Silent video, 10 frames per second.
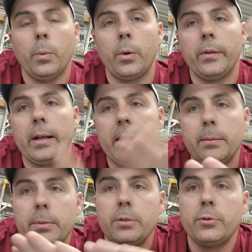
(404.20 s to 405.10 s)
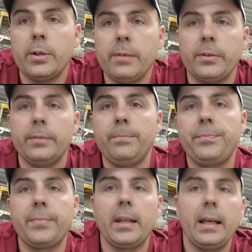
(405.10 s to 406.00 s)
where they can be driven
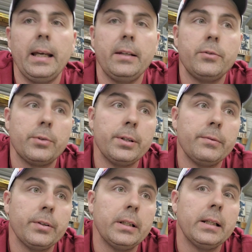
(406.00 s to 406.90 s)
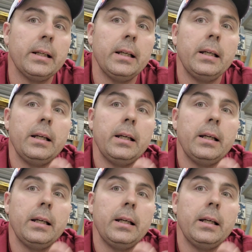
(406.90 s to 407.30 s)
and driven